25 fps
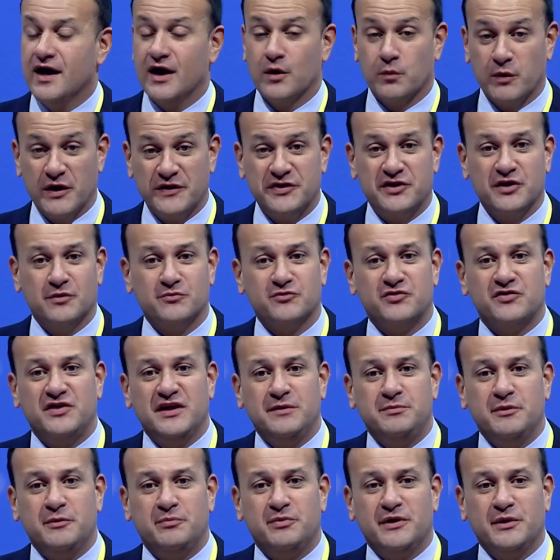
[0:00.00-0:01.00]
with him to
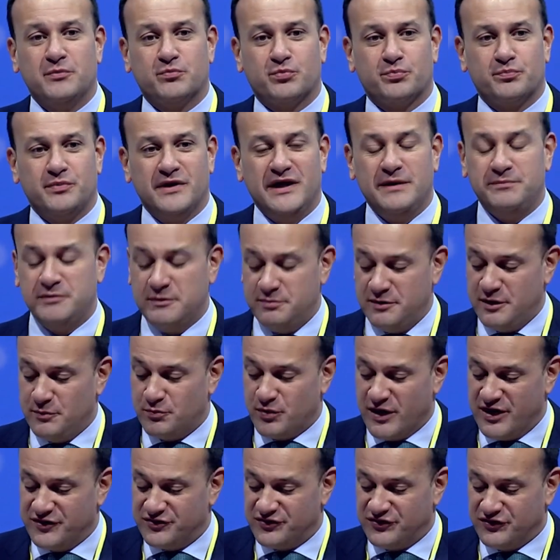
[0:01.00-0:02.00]
the EPP
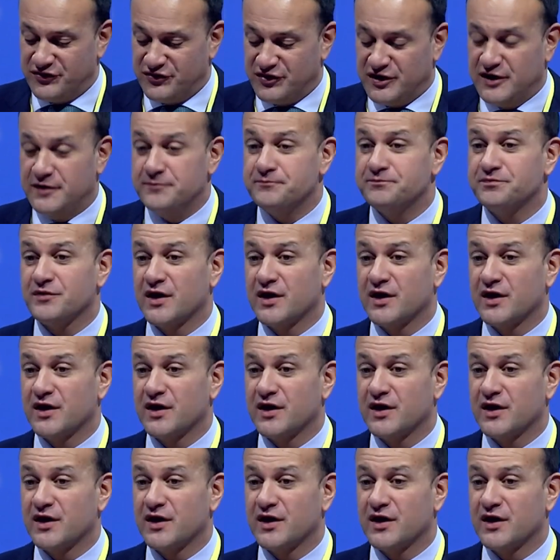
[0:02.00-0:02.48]
presidency.